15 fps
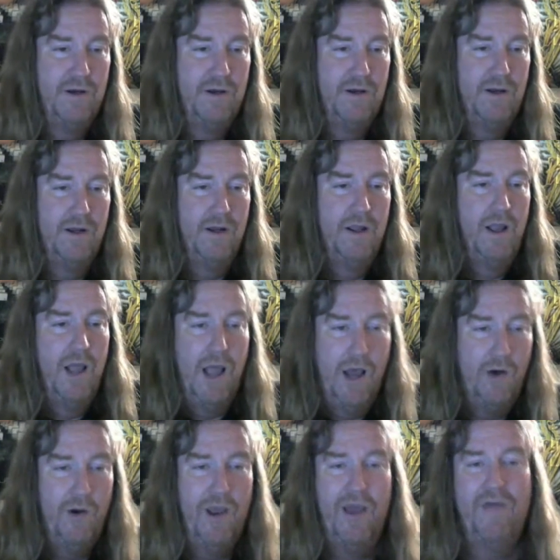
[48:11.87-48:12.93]

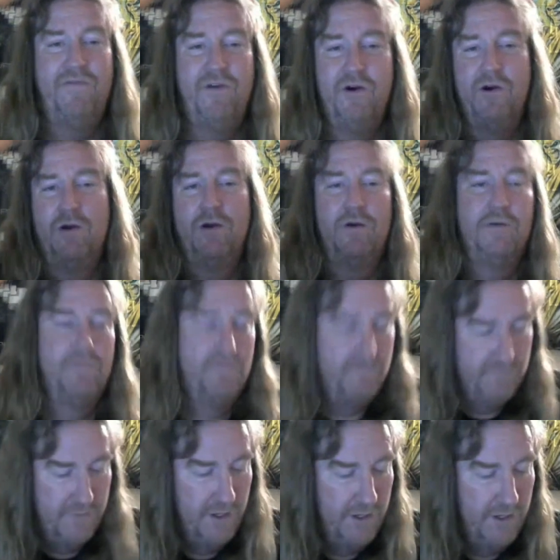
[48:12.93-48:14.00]
However,
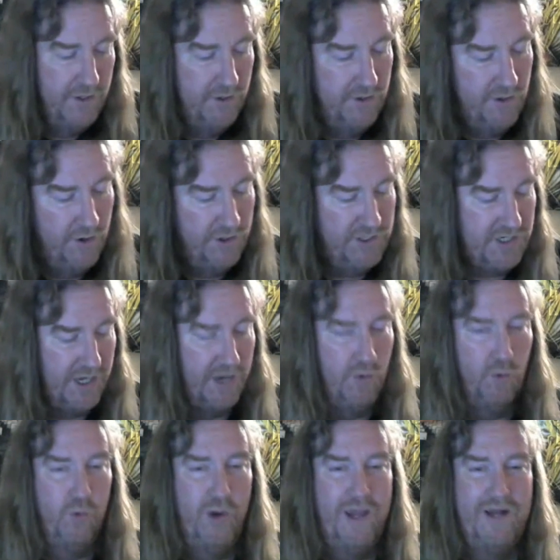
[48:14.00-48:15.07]
you notice, like, wait
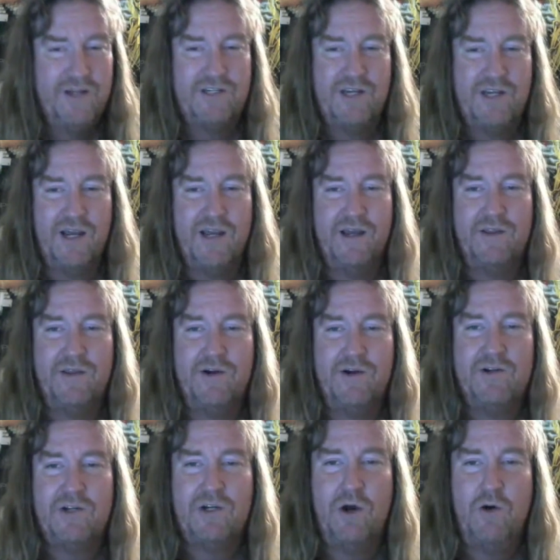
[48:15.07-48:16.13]
a second, there's a
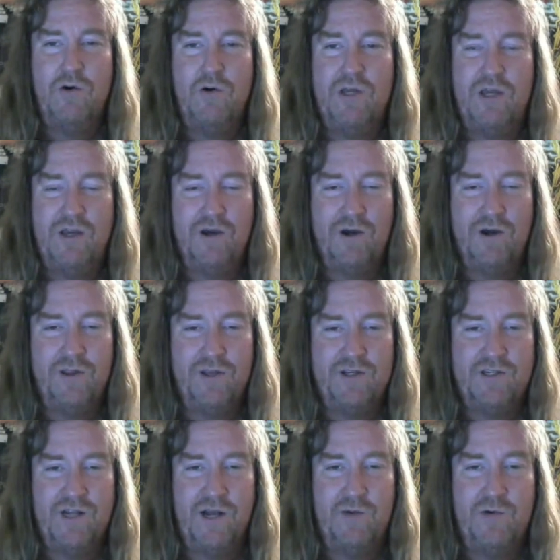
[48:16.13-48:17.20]
code key on this that I
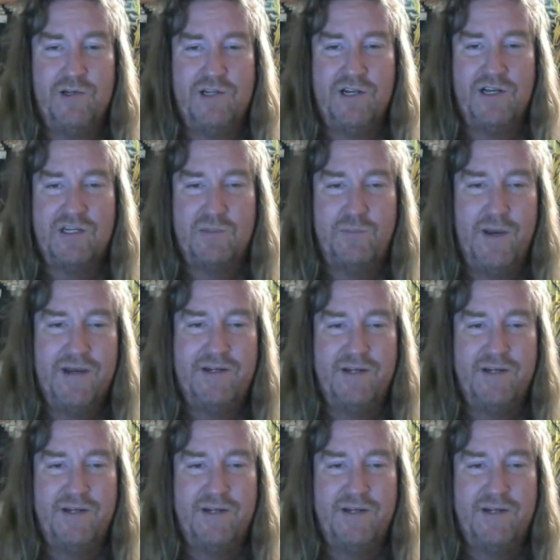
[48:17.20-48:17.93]
wasn't expecting.